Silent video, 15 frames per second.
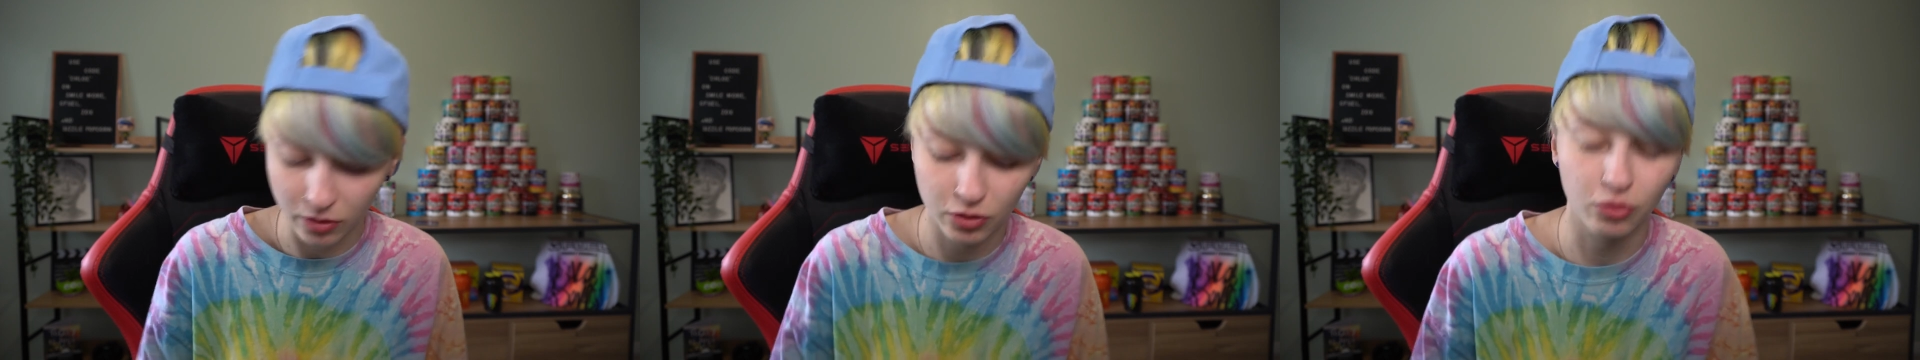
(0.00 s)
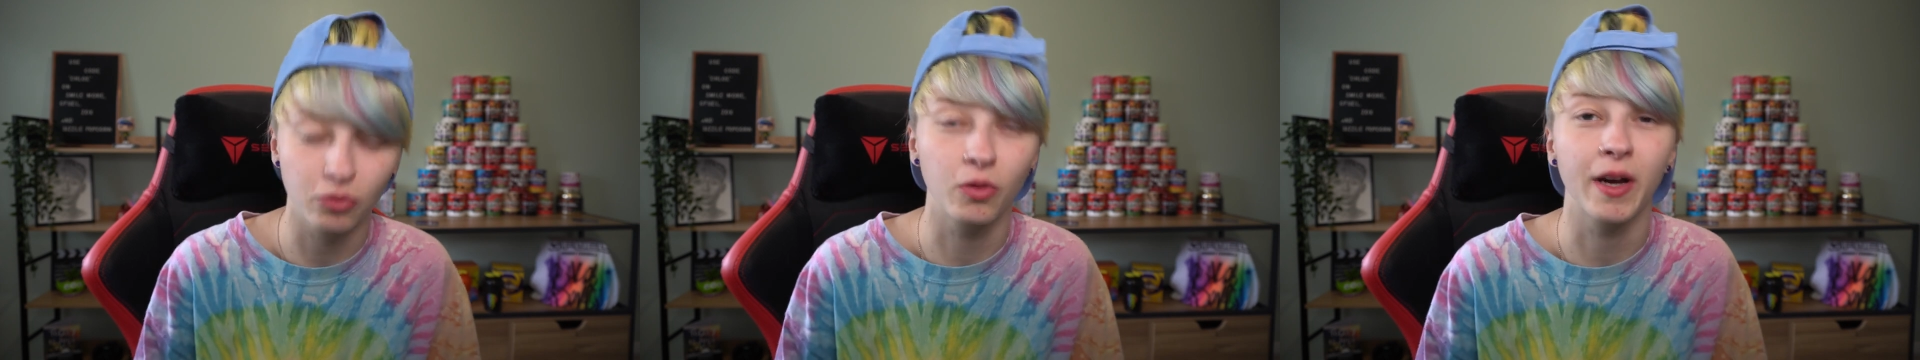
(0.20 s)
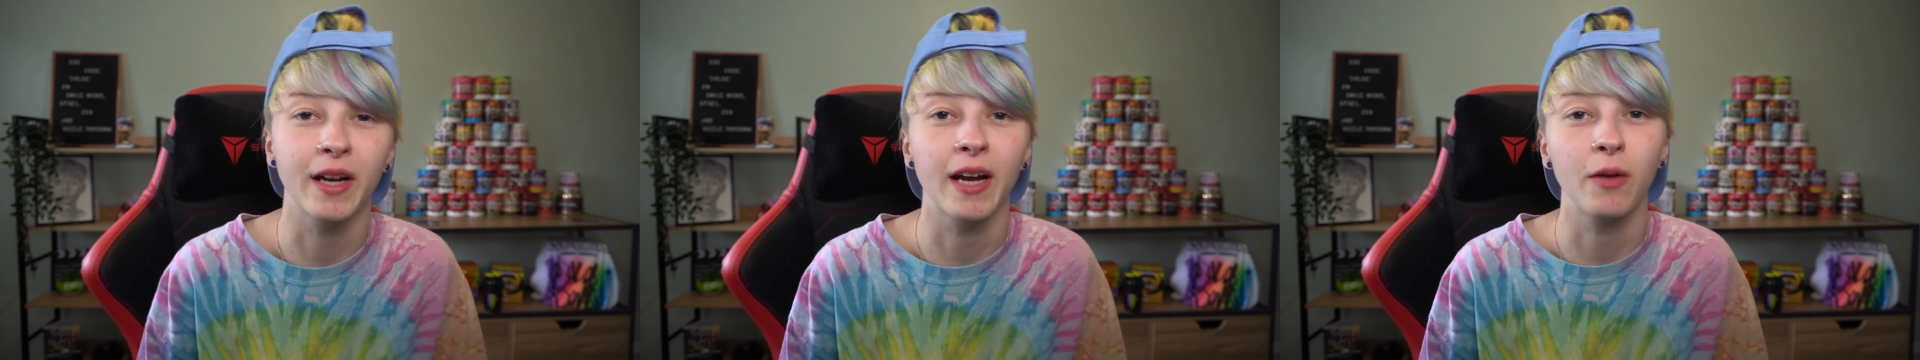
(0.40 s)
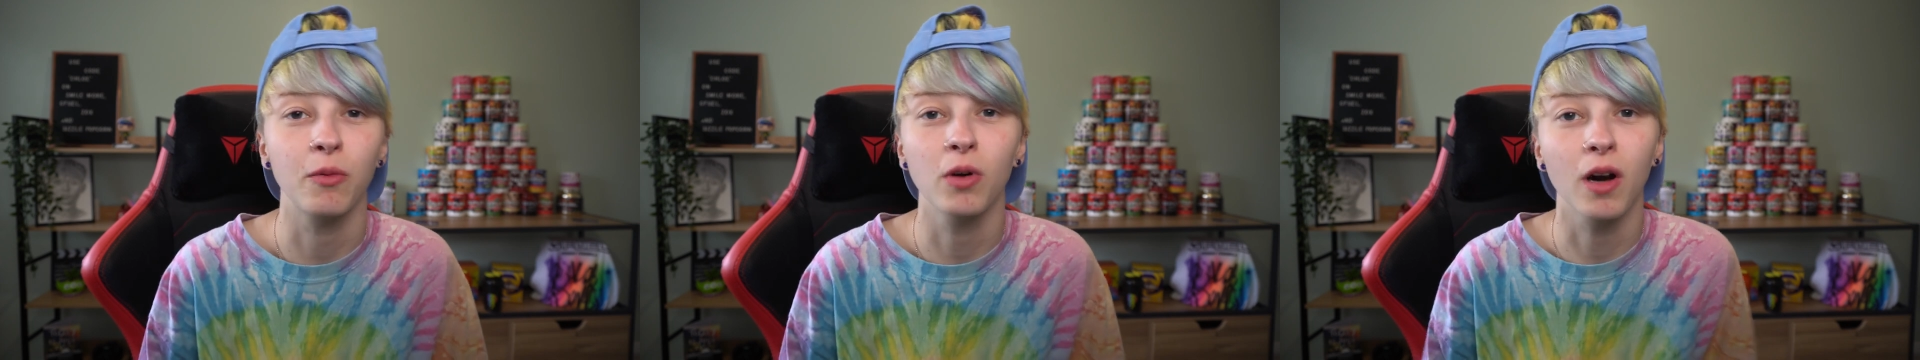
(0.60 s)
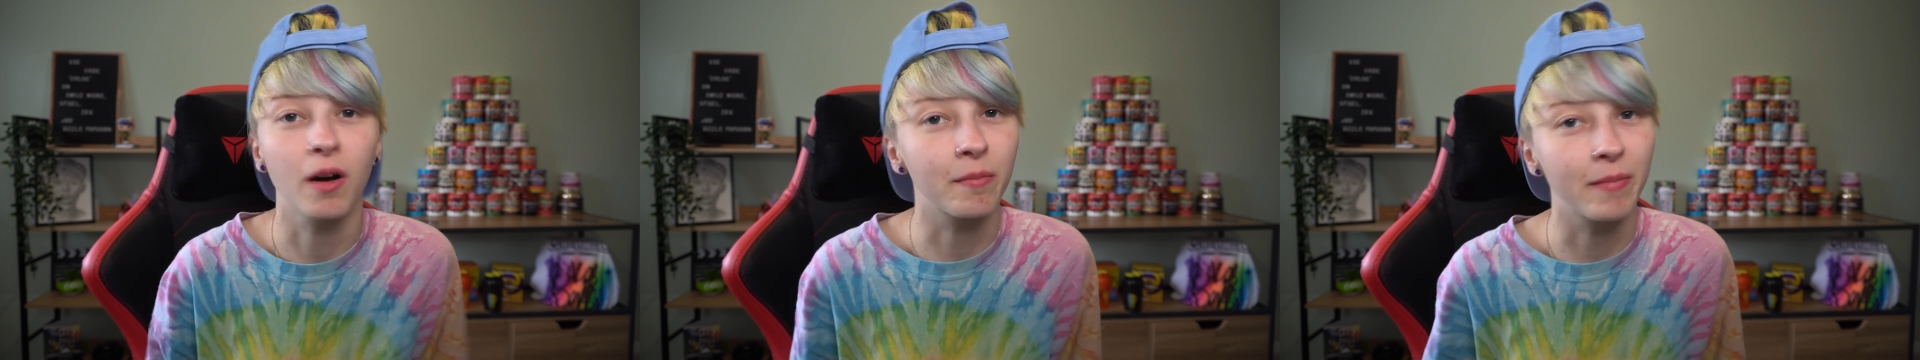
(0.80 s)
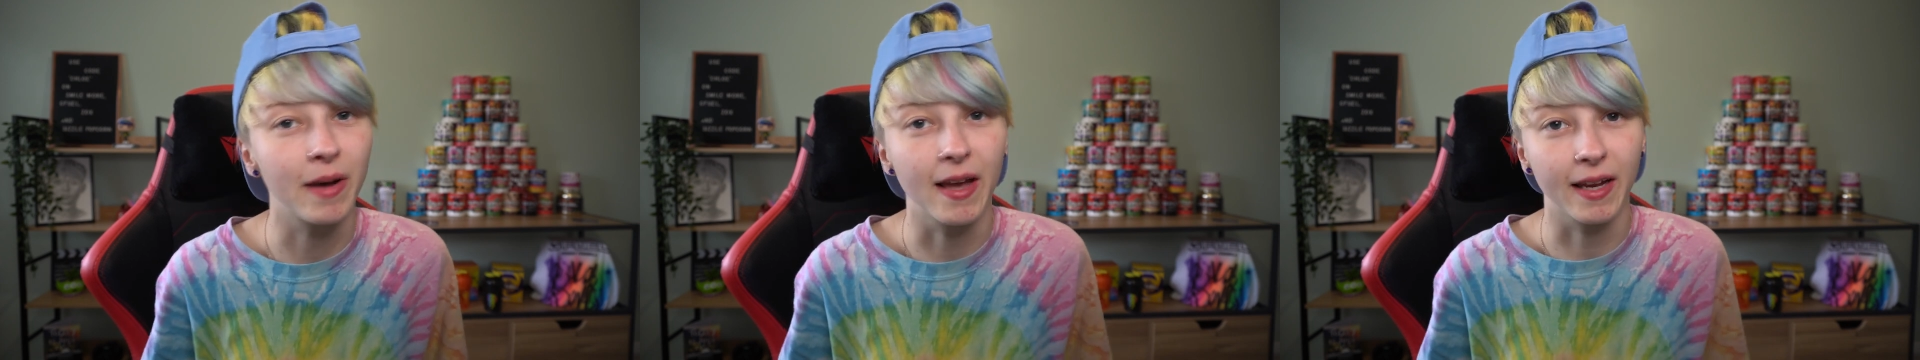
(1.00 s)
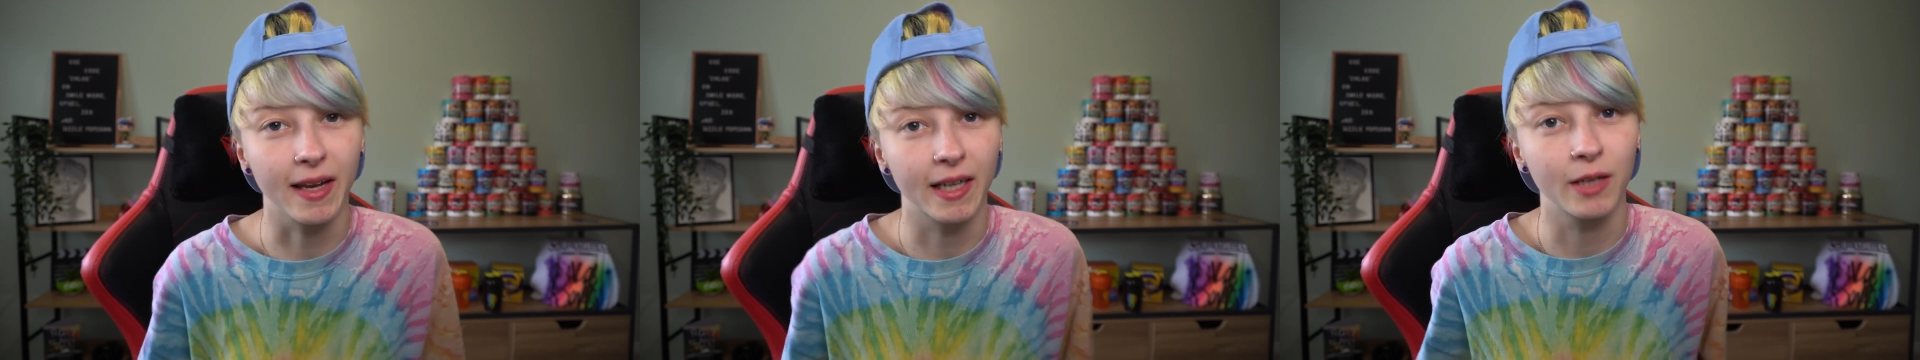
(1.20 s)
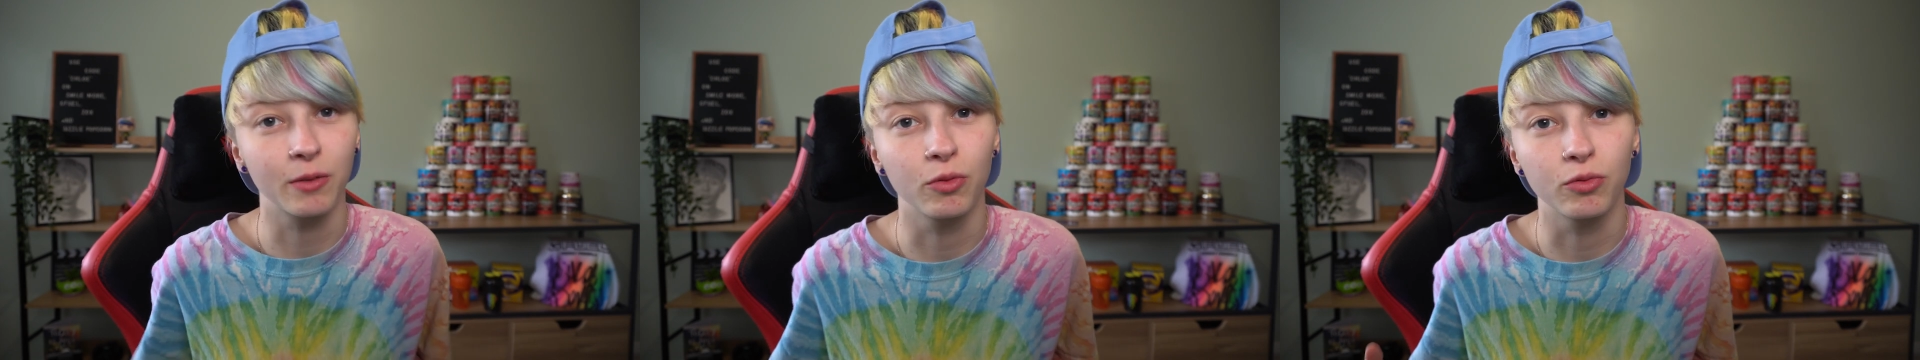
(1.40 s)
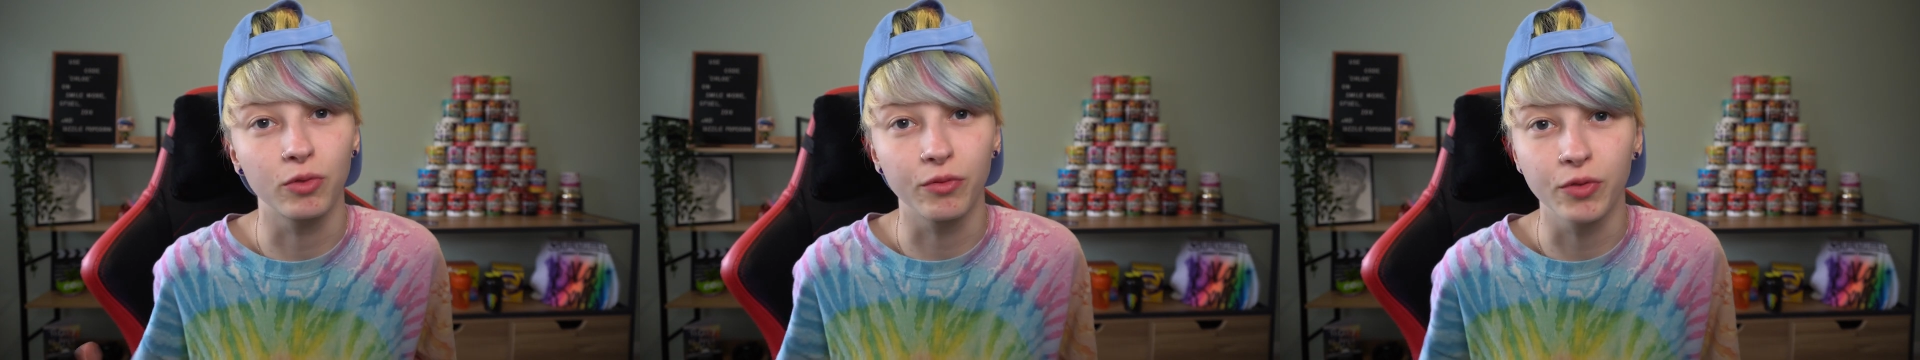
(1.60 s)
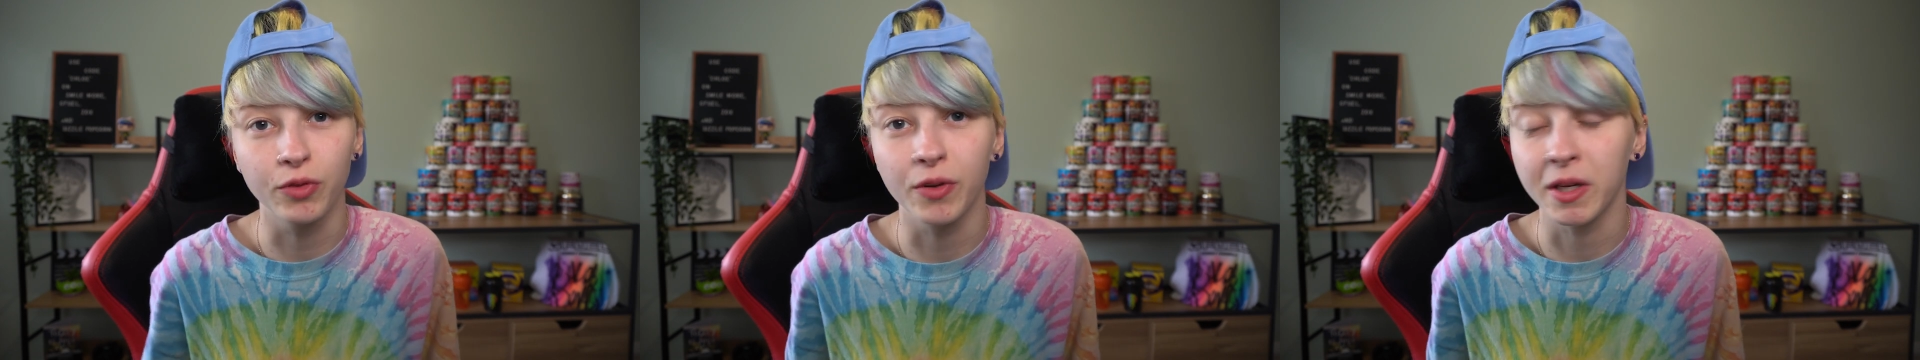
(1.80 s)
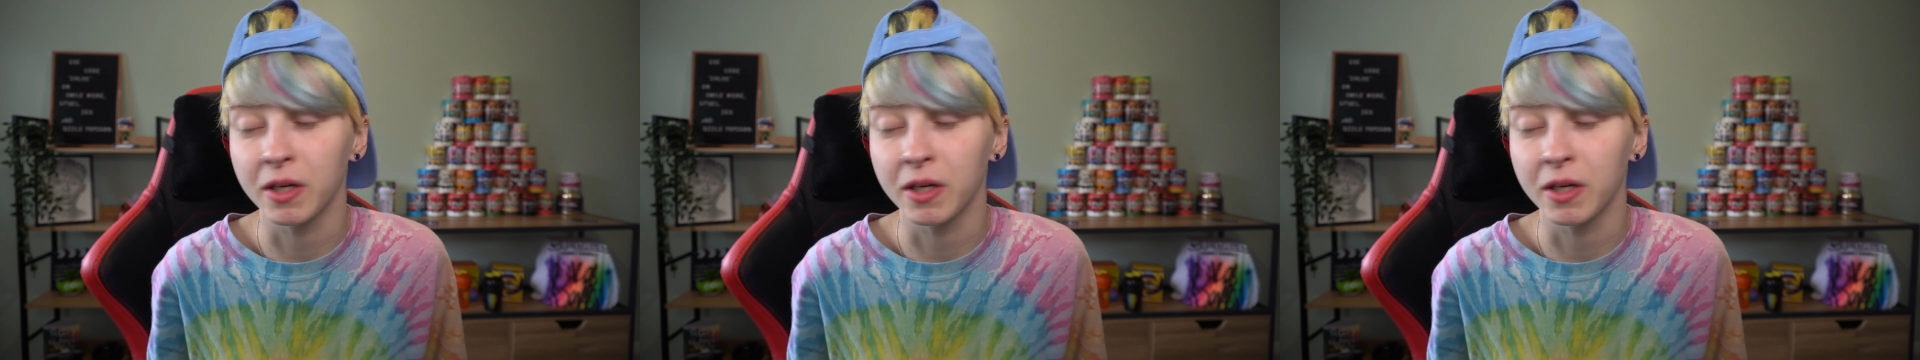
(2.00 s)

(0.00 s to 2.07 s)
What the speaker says: or so and I will come back and I will review it